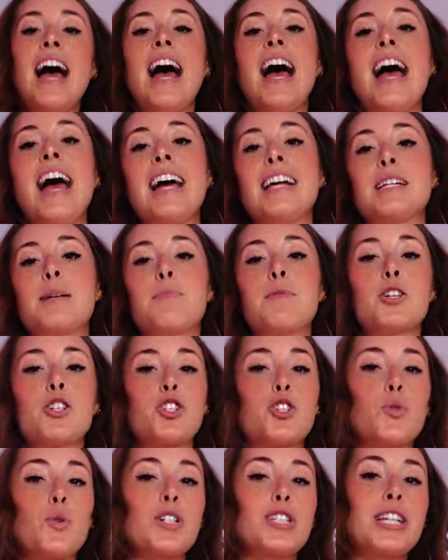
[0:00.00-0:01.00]
And be
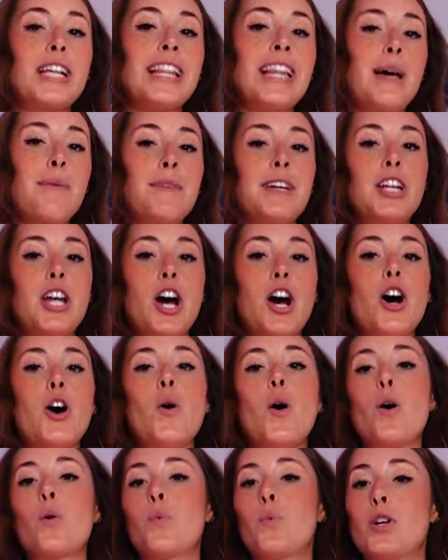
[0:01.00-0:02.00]
sure to let me
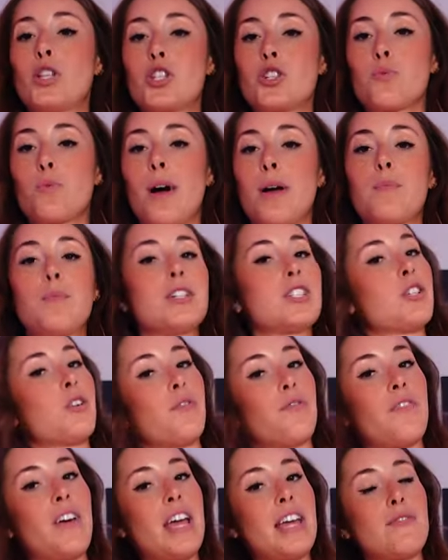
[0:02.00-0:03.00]
know which one was your
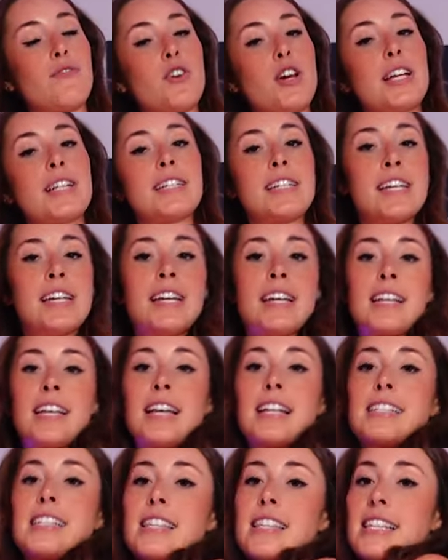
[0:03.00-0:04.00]
favorite.
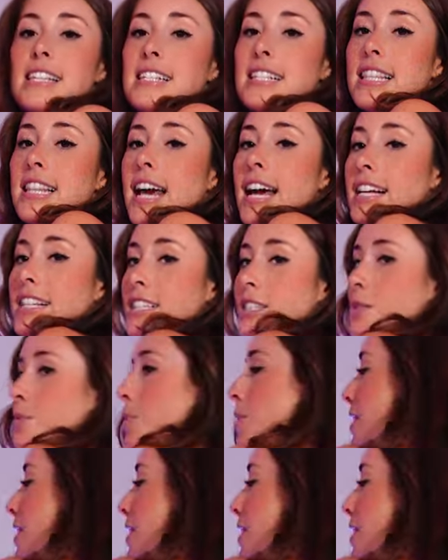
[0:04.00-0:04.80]
Is it this last